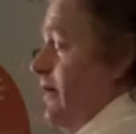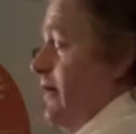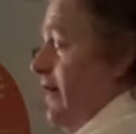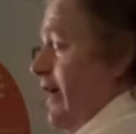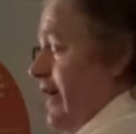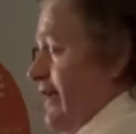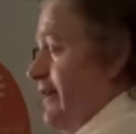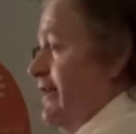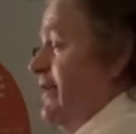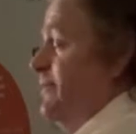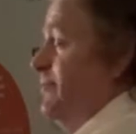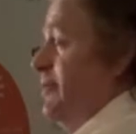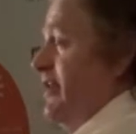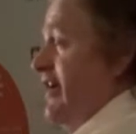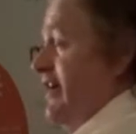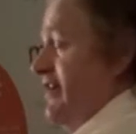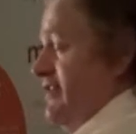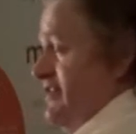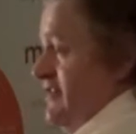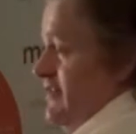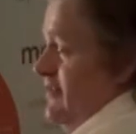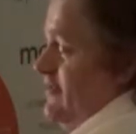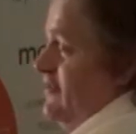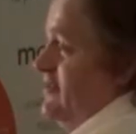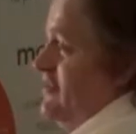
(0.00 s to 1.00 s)
eliminate
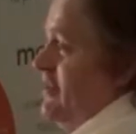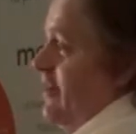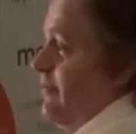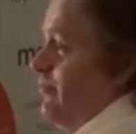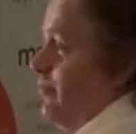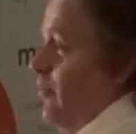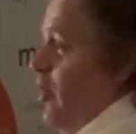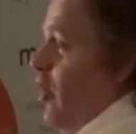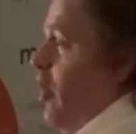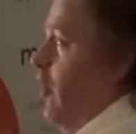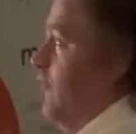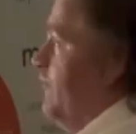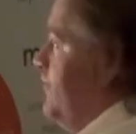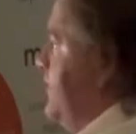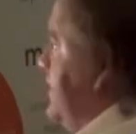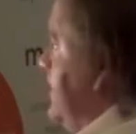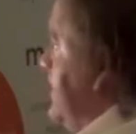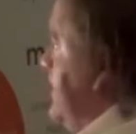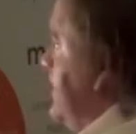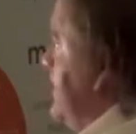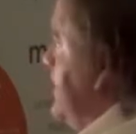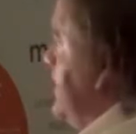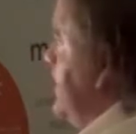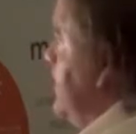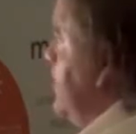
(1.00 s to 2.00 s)
some of
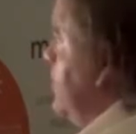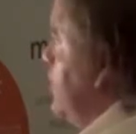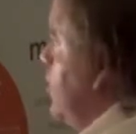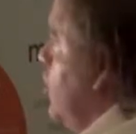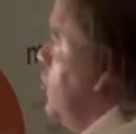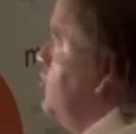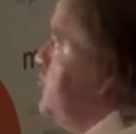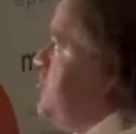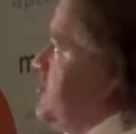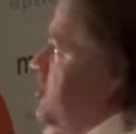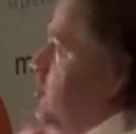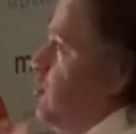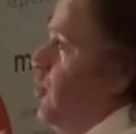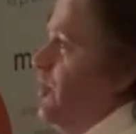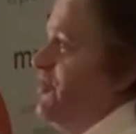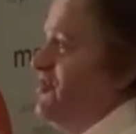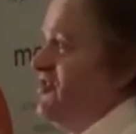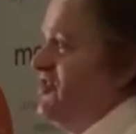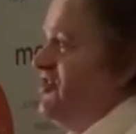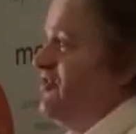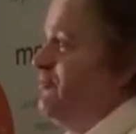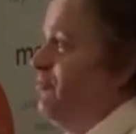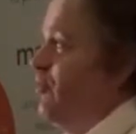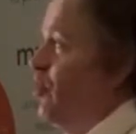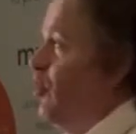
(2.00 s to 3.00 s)
the
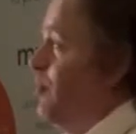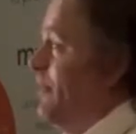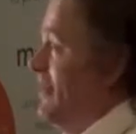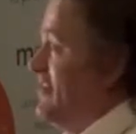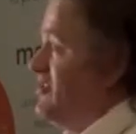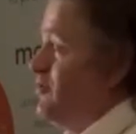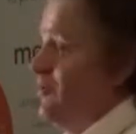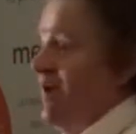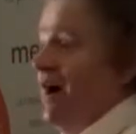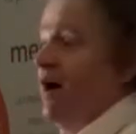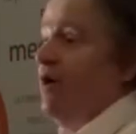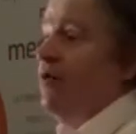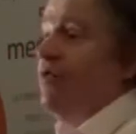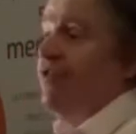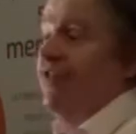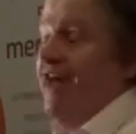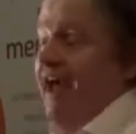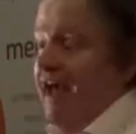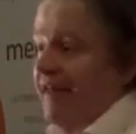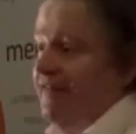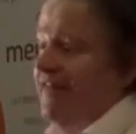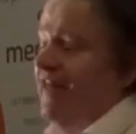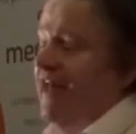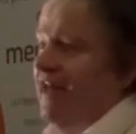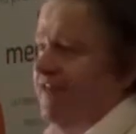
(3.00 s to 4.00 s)
consequences of poor mental health
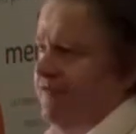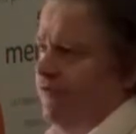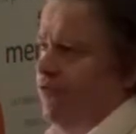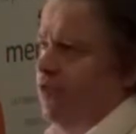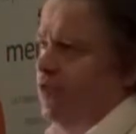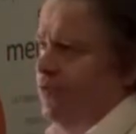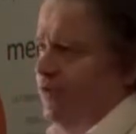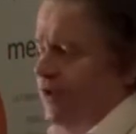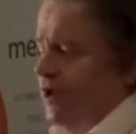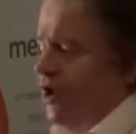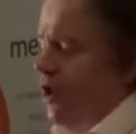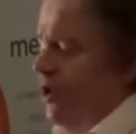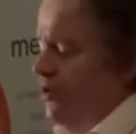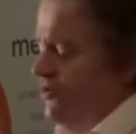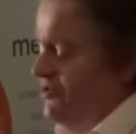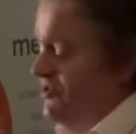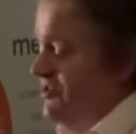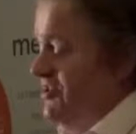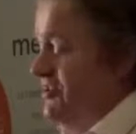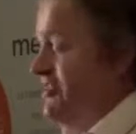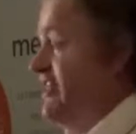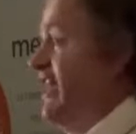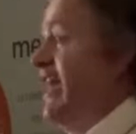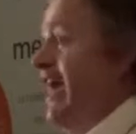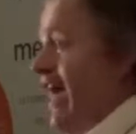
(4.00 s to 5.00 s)
and therefore the
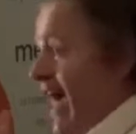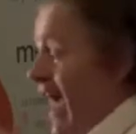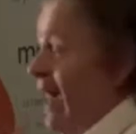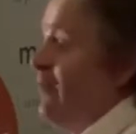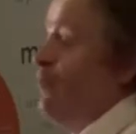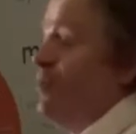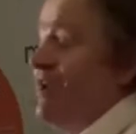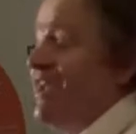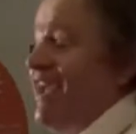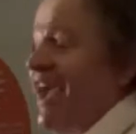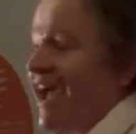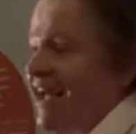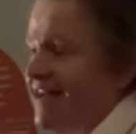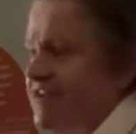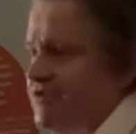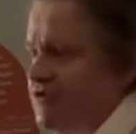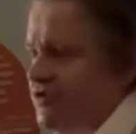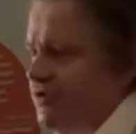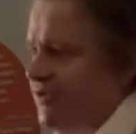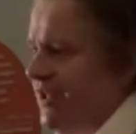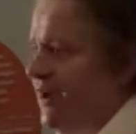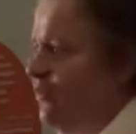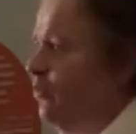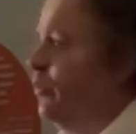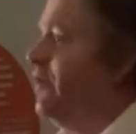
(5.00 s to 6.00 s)
costs. And we can do
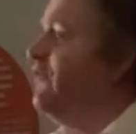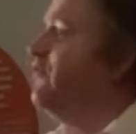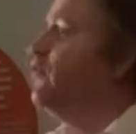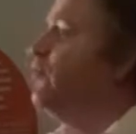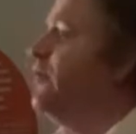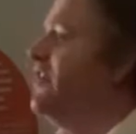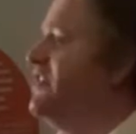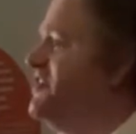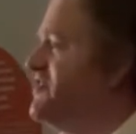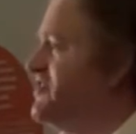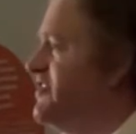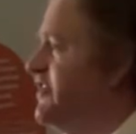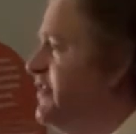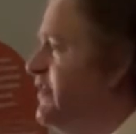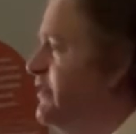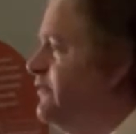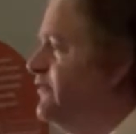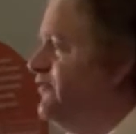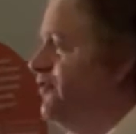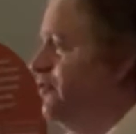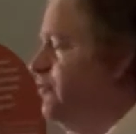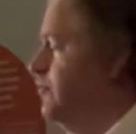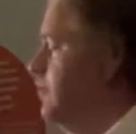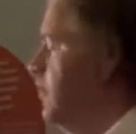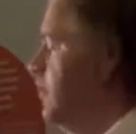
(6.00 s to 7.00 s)
that. We've already seen
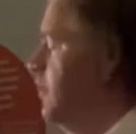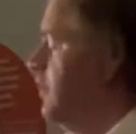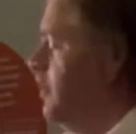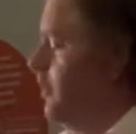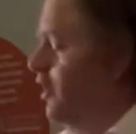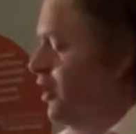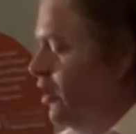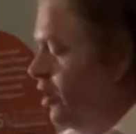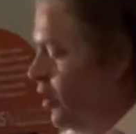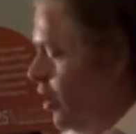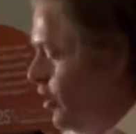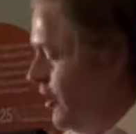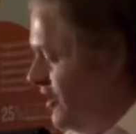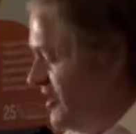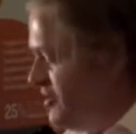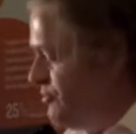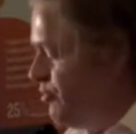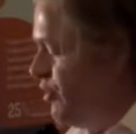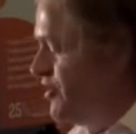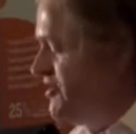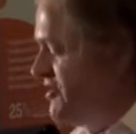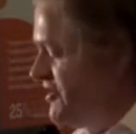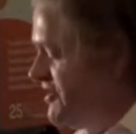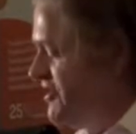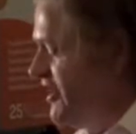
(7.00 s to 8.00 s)
from colleagues'
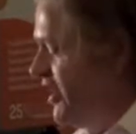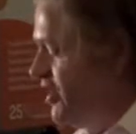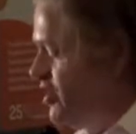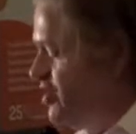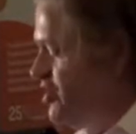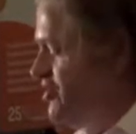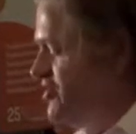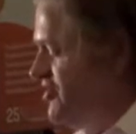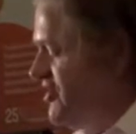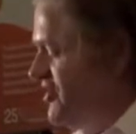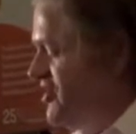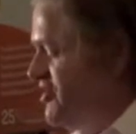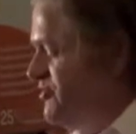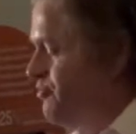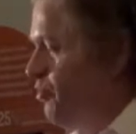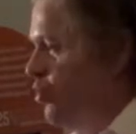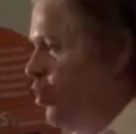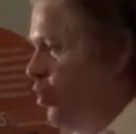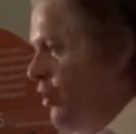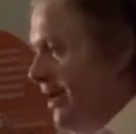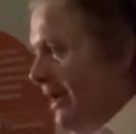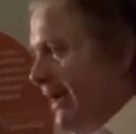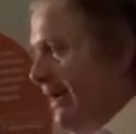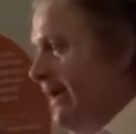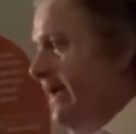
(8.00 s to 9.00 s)
presentations this
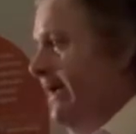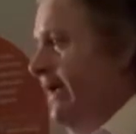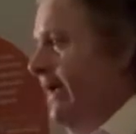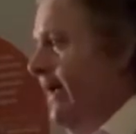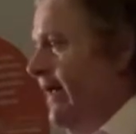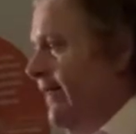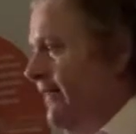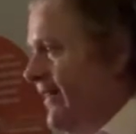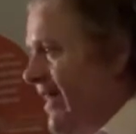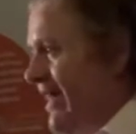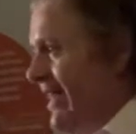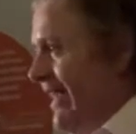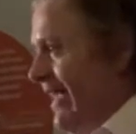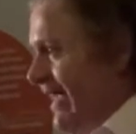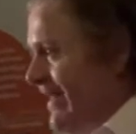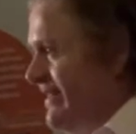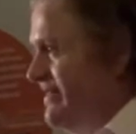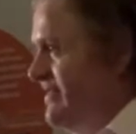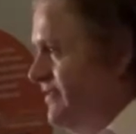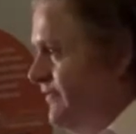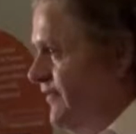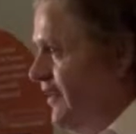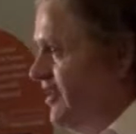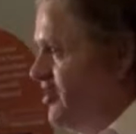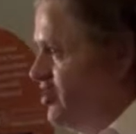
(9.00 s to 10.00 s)
morning that
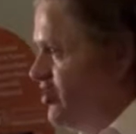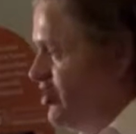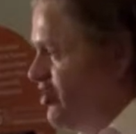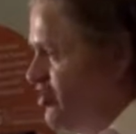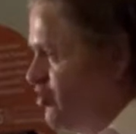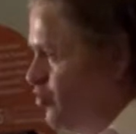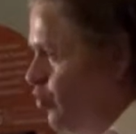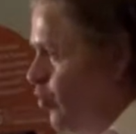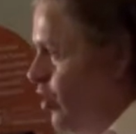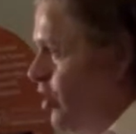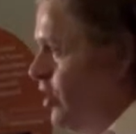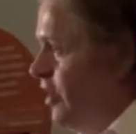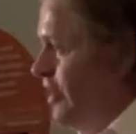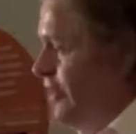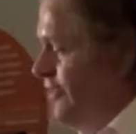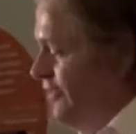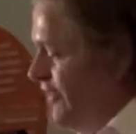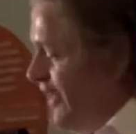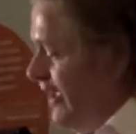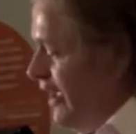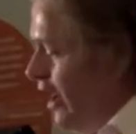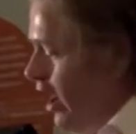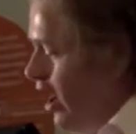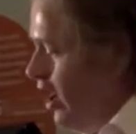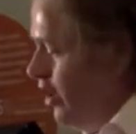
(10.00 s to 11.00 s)
interventions work,
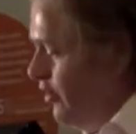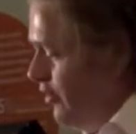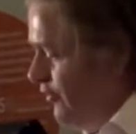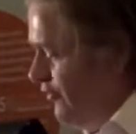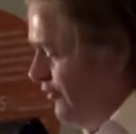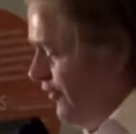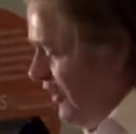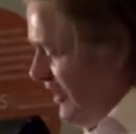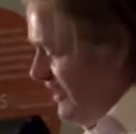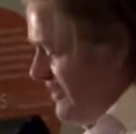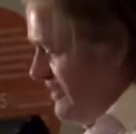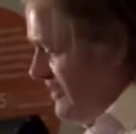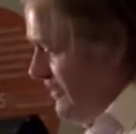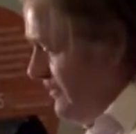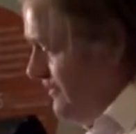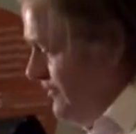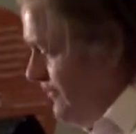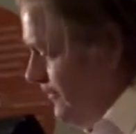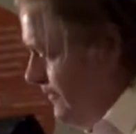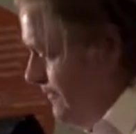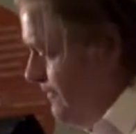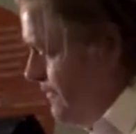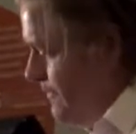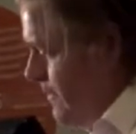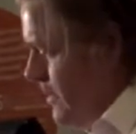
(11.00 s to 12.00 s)
they are effective.
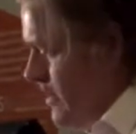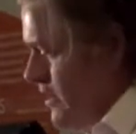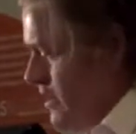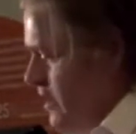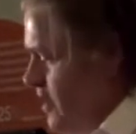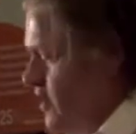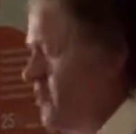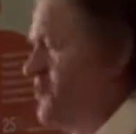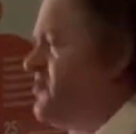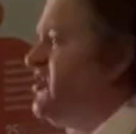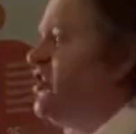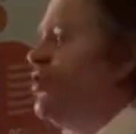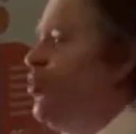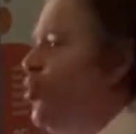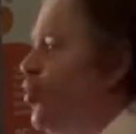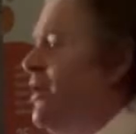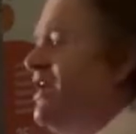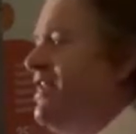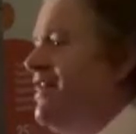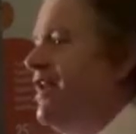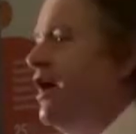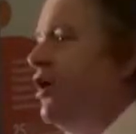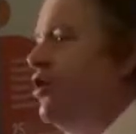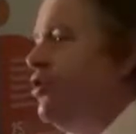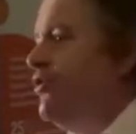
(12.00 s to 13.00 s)
So we
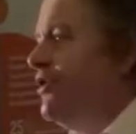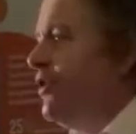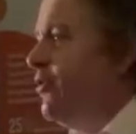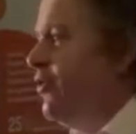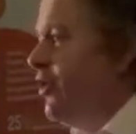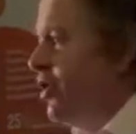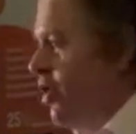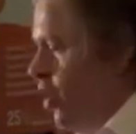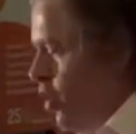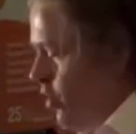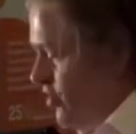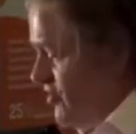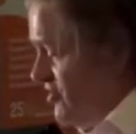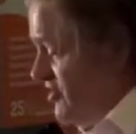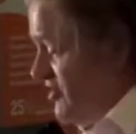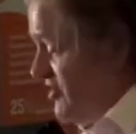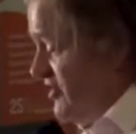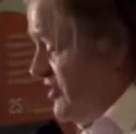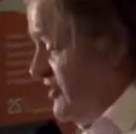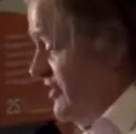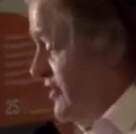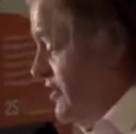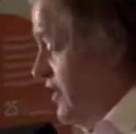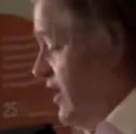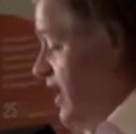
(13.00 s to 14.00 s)
know there are
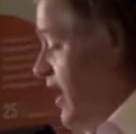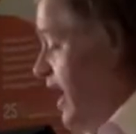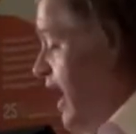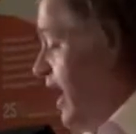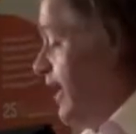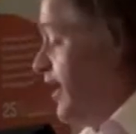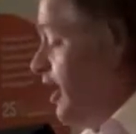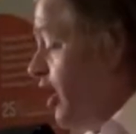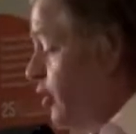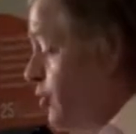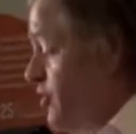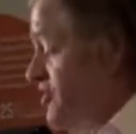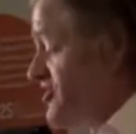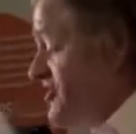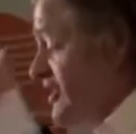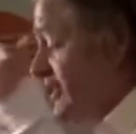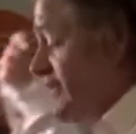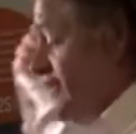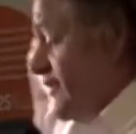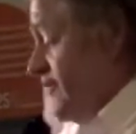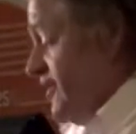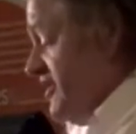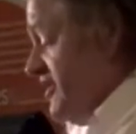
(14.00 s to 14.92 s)
costs. And I would say that